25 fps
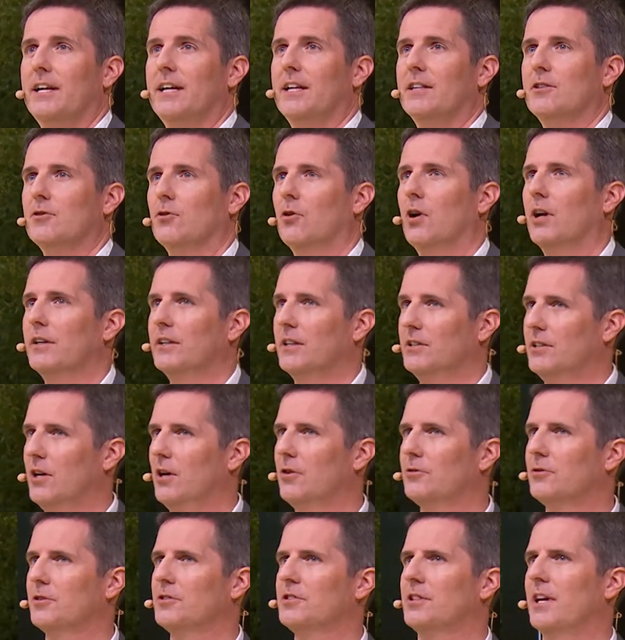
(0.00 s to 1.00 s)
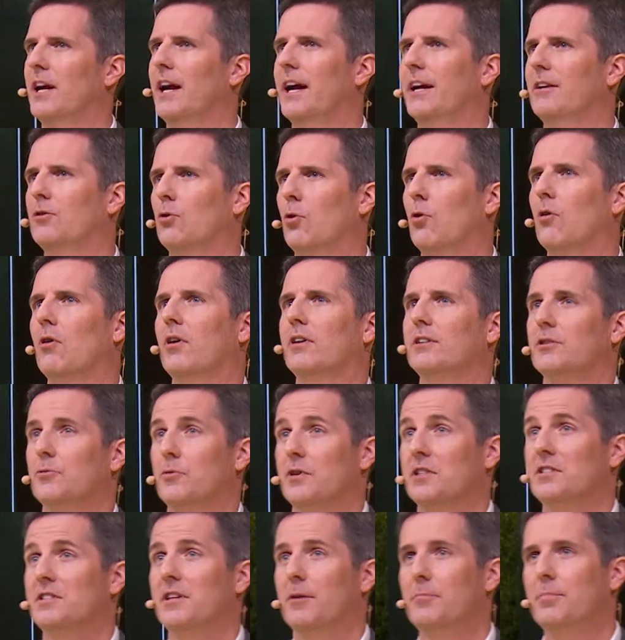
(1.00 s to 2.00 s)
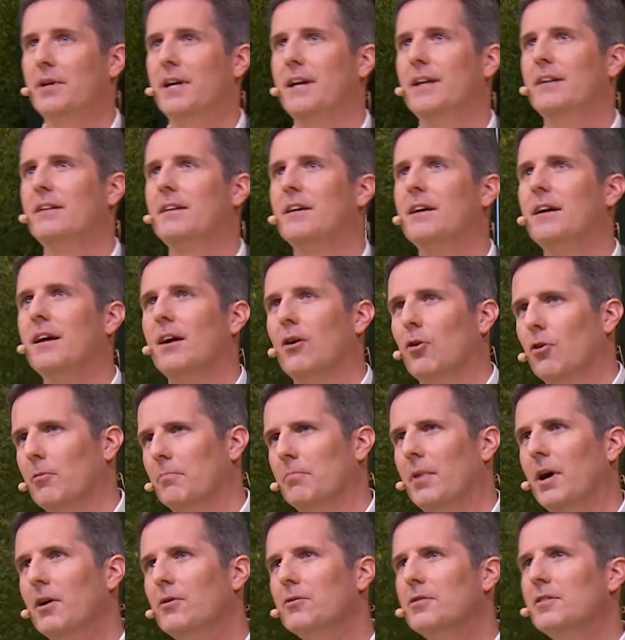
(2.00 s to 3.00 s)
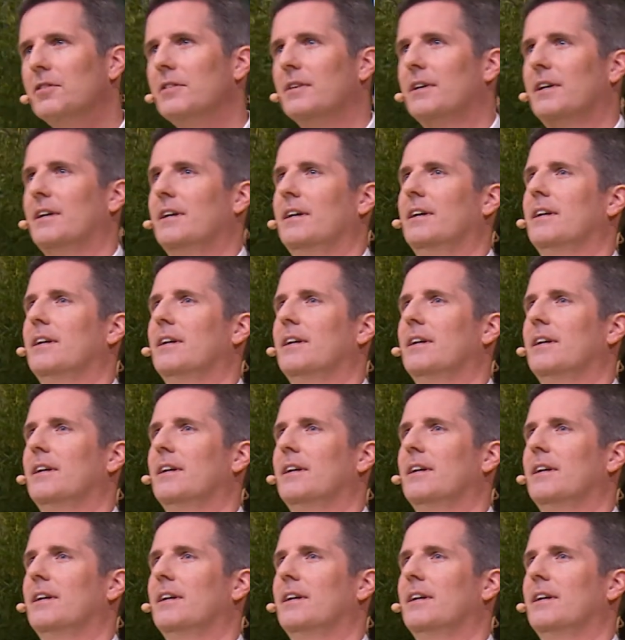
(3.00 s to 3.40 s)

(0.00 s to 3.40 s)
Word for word: either on the donor side or on the recipient, or both.